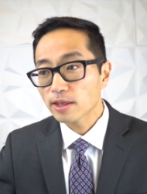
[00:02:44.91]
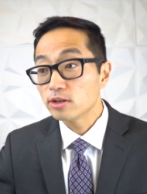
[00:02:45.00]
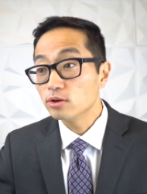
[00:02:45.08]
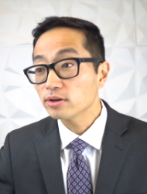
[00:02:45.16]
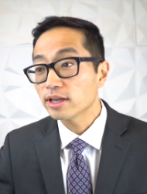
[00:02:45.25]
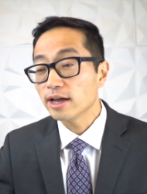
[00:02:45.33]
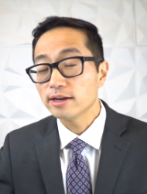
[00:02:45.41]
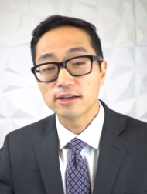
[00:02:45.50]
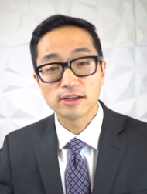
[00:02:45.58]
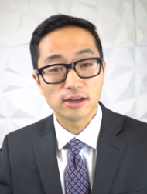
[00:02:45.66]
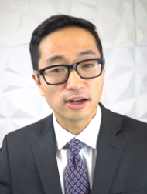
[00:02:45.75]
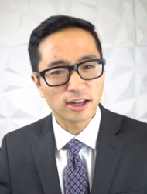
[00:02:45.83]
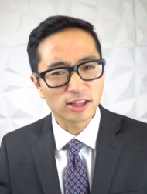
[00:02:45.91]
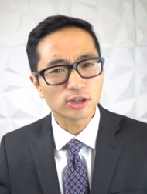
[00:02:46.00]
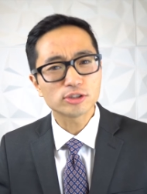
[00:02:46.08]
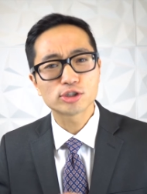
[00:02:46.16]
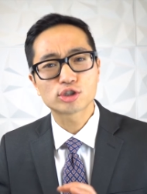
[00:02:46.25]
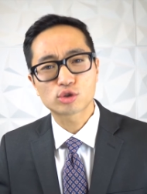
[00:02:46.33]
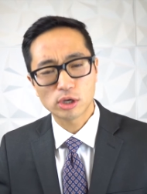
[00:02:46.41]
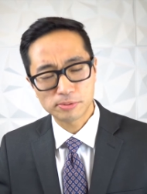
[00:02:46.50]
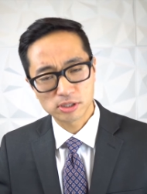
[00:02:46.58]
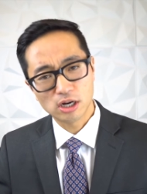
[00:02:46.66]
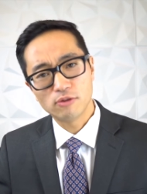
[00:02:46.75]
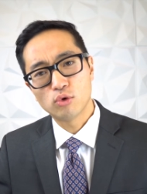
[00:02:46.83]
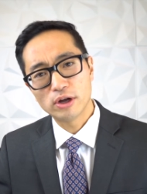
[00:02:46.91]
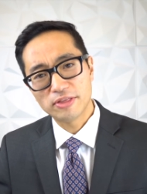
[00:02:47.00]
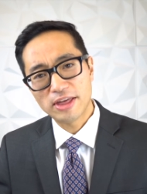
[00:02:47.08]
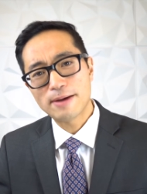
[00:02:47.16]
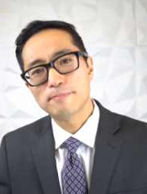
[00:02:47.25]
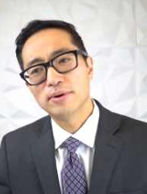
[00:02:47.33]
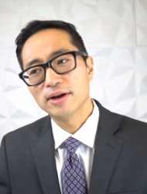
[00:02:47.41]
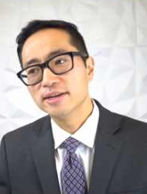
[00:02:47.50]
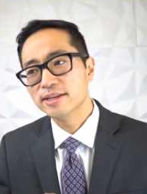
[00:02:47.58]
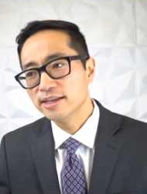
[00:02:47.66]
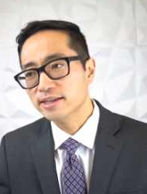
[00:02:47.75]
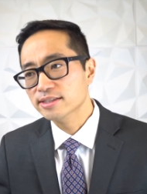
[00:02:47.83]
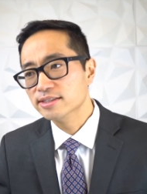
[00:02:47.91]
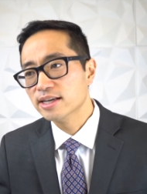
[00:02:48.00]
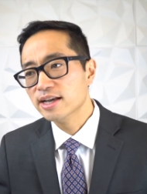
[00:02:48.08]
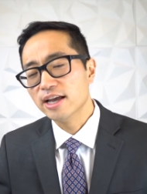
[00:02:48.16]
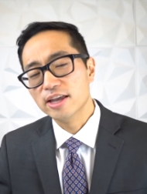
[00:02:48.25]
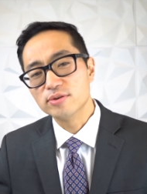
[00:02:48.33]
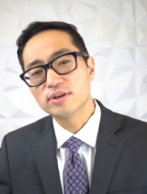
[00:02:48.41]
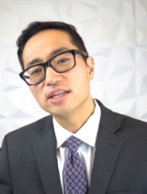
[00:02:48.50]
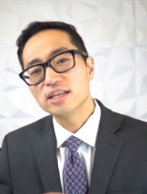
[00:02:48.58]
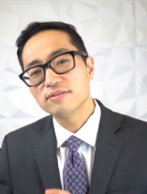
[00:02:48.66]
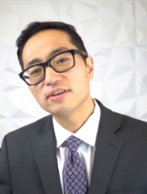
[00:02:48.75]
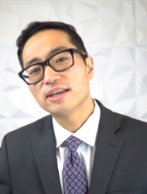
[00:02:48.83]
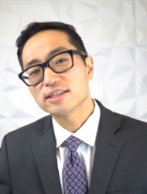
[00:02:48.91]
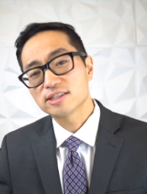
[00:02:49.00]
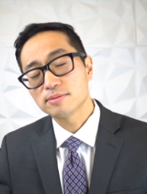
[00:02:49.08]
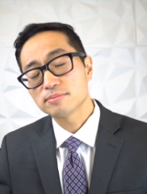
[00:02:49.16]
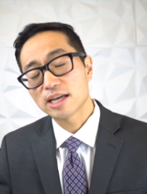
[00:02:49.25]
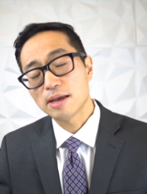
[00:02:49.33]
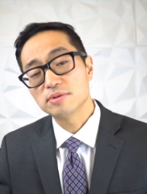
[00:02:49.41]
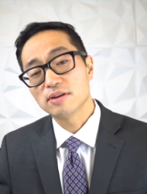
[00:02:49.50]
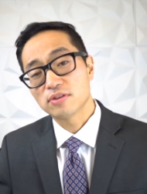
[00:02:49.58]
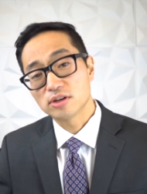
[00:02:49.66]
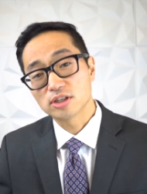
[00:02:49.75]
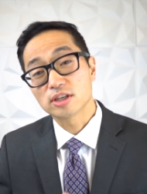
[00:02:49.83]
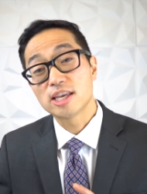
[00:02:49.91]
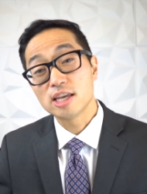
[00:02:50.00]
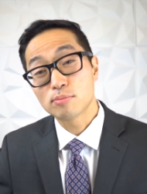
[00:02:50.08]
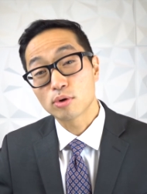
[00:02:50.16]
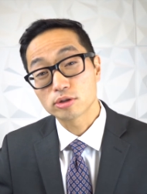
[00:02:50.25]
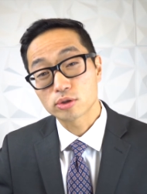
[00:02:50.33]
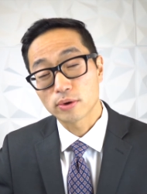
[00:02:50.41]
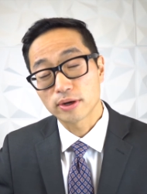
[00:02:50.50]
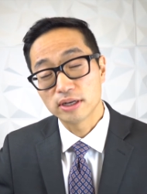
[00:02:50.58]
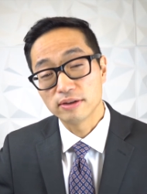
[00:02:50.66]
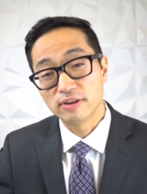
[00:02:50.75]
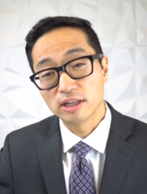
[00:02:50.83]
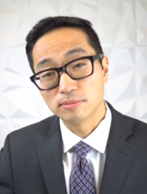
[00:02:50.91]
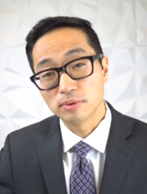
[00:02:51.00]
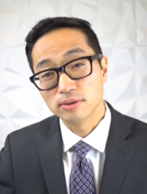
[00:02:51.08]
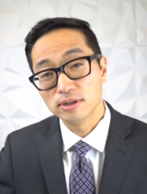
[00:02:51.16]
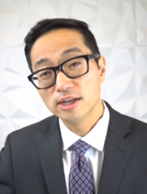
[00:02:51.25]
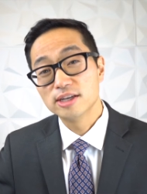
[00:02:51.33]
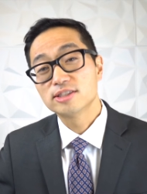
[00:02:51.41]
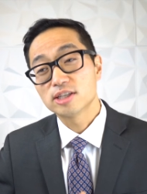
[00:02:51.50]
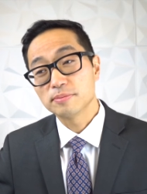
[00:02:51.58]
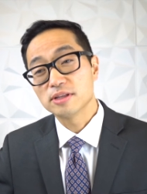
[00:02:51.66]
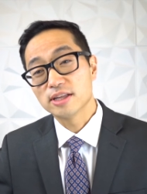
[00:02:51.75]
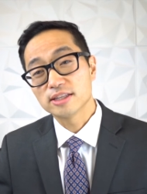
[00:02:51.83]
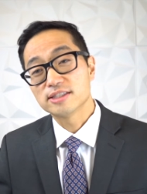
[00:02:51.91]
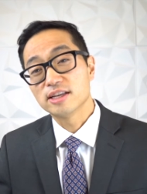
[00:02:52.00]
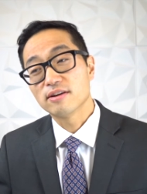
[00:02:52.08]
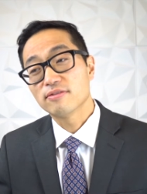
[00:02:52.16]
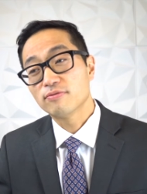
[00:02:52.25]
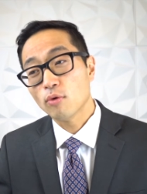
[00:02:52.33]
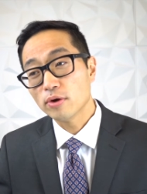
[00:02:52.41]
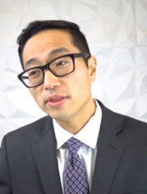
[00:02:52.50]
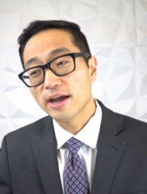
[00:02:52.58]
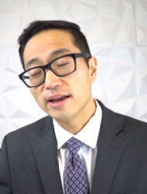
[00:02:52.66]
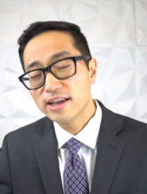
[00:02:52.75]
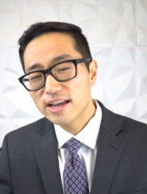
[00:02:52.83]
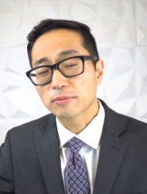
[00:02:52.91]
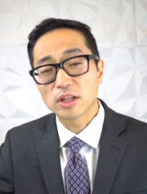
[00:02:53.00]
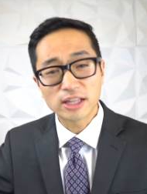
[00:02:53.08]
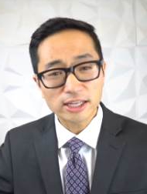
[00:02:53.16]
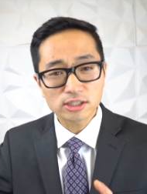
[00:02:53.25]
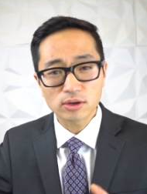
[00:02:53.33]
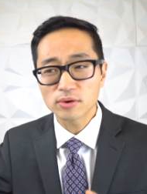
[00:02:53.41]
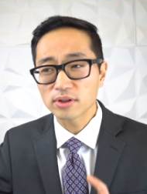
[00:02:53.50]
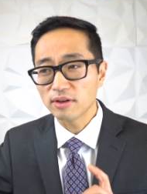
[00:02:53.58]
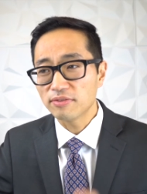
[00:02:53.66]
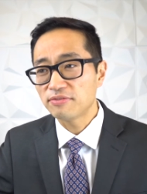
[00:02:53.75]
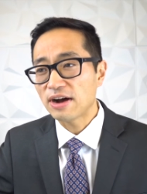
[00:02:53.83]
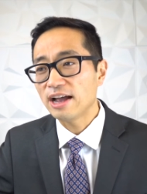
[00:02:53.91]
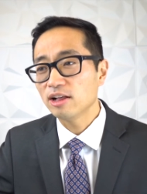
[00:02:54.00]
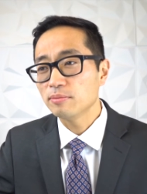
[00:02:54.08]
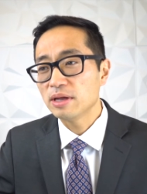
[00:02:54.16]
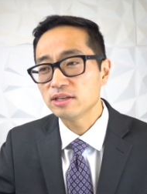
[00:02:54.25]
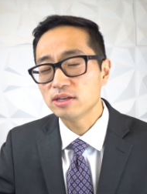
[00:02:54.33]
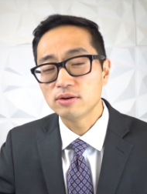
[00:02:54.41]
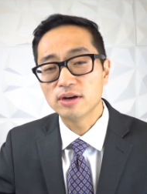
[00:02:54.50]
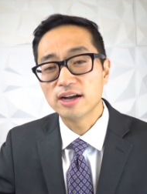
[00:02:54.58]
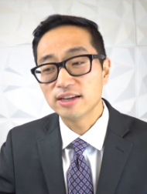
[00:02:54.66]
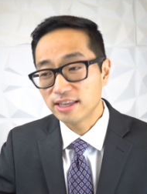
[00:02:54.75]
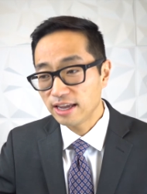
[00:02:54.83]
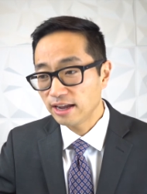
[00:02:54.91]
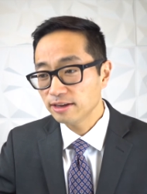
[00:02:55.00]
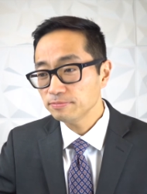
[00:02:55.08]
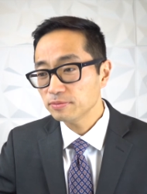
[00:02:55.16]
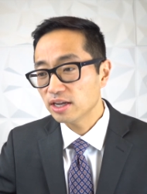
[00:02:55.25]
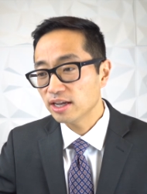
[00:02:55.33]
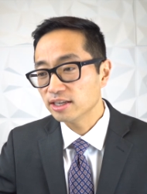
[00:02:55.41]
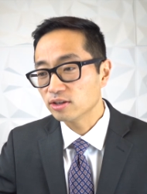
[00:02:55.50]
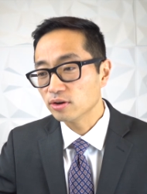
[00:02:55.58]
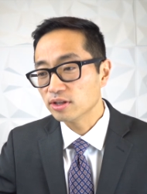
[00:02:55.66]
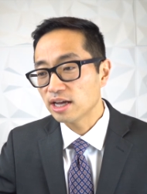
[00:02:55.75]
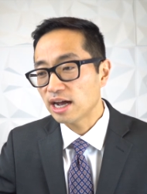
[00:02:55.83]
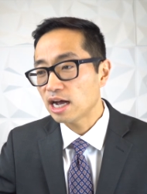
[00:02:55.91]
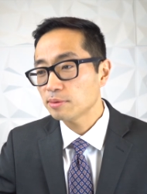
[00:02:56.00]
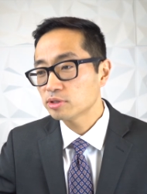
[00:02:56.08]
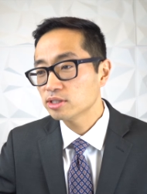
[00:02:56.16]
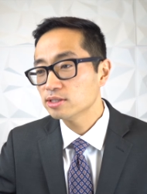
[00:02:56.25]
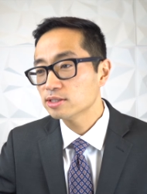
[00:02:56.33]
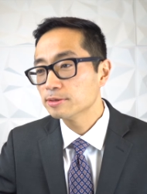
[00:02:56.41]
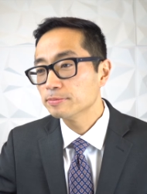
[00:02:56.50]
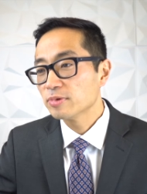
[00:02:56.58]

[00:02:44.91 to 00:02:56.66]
you'll get a little description of what that button is. And you can even get sometimes, if there's a keyboard shortcut available, something that's there for that. Let's go to the File menu again and go to the Options.